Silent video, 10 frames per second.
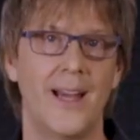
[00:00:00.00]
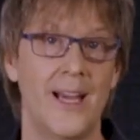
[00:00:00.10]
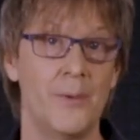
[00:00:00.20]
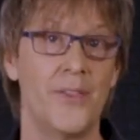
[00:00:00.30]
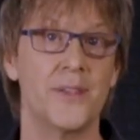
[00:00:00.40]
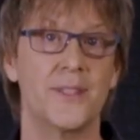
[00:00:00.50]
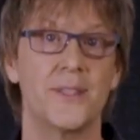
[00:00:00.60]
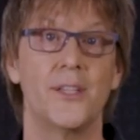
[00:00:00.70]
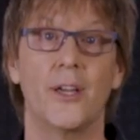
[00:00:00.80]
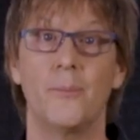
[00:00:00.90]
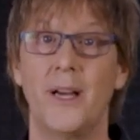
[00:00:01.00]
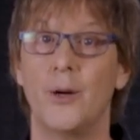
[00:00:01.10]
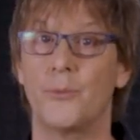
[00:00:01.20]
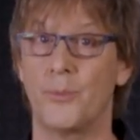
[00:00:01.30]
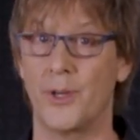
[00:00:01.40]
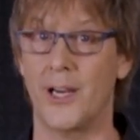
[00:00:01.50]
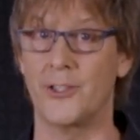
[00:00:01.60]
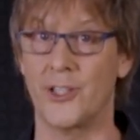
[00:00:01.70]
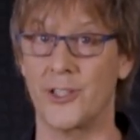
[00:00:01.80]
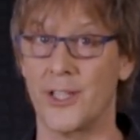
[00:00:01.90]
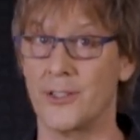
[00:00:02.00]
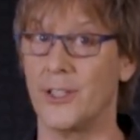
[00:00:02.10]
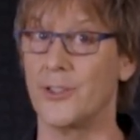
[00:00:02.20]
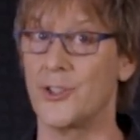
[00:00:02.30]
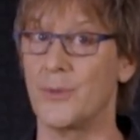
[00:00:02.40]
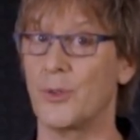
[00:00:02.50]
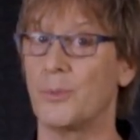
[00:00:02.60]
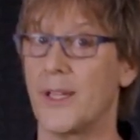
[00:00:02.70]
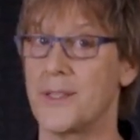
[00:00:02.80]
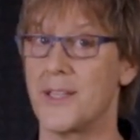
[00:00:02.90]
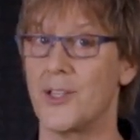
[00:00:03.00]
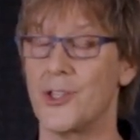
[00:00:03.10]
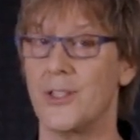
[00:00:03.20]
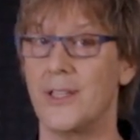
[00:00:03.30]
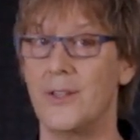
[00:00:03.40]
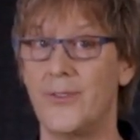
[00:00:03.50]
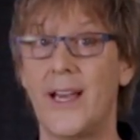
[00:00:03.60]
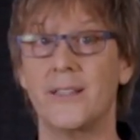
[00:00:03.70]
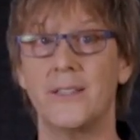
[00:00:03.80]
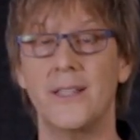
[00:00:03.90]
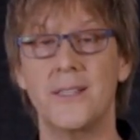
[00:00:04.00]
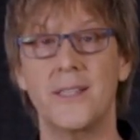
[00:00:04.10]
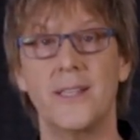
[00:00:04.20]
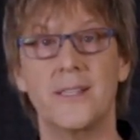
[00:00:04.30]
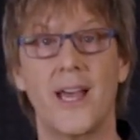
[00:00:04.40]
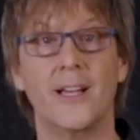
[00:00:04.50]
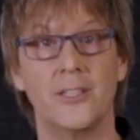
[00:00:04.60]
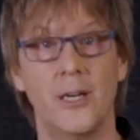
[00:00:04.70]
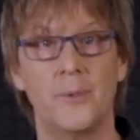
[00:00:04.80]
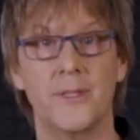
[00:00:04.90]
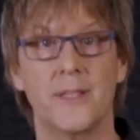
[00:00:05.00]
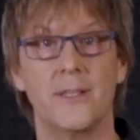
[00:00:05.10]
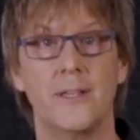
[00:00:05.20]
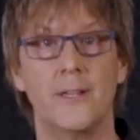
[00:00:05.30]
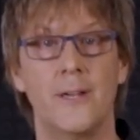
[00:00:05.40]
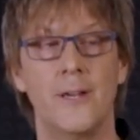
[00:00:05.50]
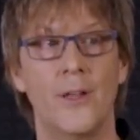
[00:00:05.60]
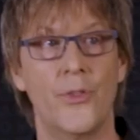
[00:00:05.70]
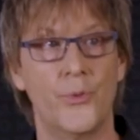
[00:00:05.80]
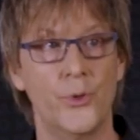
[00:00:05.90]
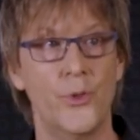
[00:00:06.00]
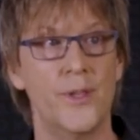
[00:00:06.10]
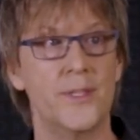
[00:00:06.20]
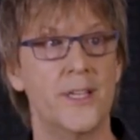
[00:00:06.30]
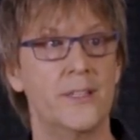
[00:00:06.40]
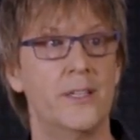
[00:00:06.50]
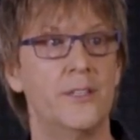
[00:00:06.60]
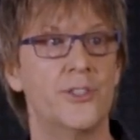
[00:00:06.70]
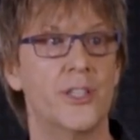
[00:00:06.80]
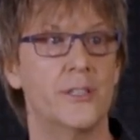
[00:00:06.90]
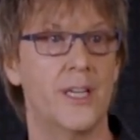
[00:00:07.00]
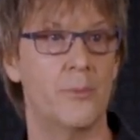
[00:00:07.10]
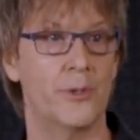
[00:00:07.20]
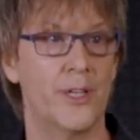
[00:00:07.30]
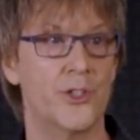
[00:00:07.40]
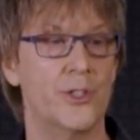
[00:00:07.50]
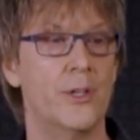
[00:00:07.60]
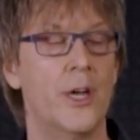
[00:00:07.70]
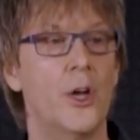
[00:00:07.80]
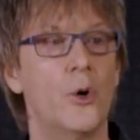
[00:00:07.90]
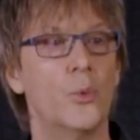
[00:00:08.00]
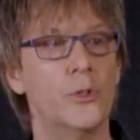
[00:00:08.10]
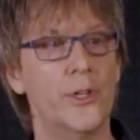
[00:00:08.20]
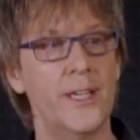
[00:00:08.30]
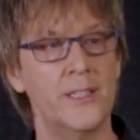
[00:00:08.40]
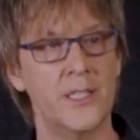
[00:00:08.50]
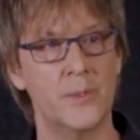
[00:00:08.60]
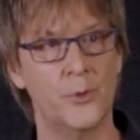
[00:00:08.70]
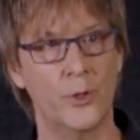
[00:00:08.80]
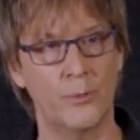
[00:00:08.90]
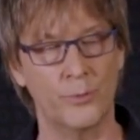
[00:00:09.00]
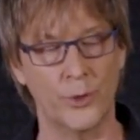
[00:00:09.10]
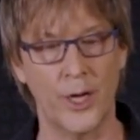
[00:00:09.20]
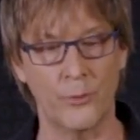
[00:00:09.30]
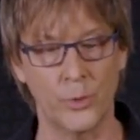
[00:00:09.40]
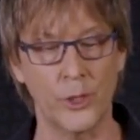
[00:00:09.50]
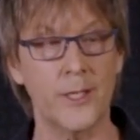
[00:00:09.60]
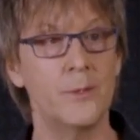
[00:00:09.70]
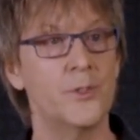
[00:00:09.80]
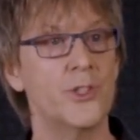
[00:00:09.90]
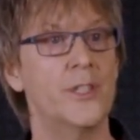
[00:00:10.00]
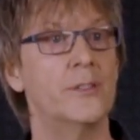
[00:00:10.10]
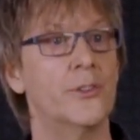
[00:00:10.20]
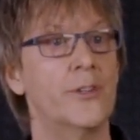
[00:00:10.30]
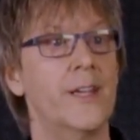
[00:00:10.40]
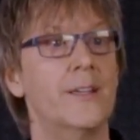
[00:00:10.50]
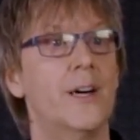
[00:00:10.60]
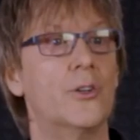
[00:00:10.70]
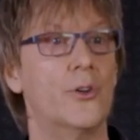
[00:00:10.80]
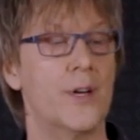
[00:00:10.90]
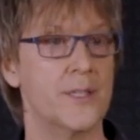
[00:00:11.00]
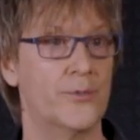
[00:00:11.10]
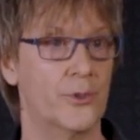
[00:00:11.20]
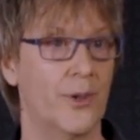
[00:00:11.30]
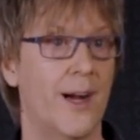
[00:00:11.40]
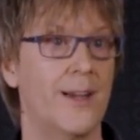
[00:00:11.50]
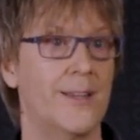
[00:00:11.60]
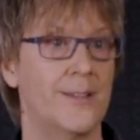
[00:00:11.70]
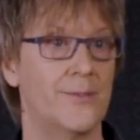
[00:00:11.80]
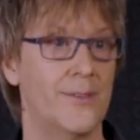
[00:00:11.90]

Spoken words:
Amethyst is not about proprietary technology for PlayStation. In fact, it's the exact opposite. Through this technology collaboration, we're looking to support broad work in machine learning across a variety of